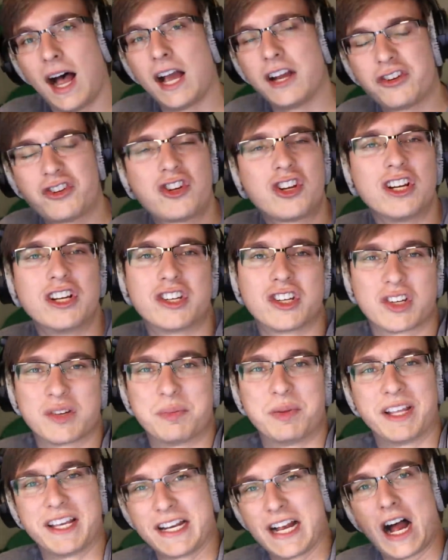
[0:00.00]
I should have just
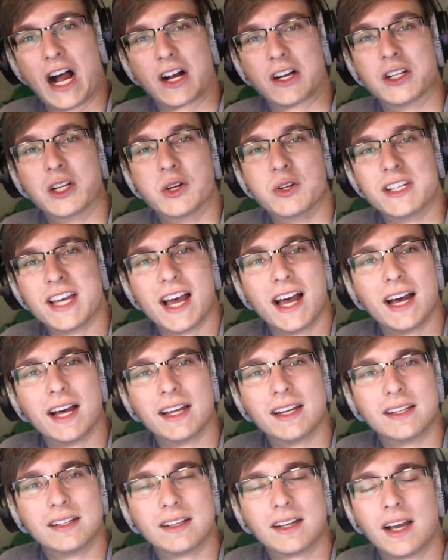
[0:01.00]
played
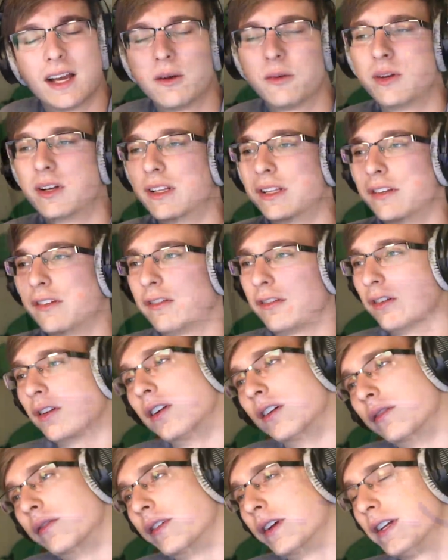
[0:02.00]
Octodad. I really should
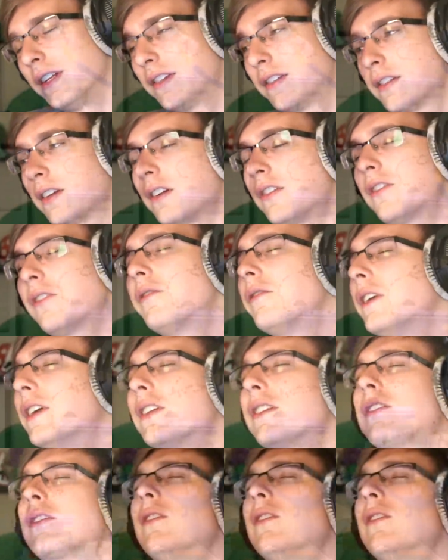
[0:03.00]
have. It's such a, it's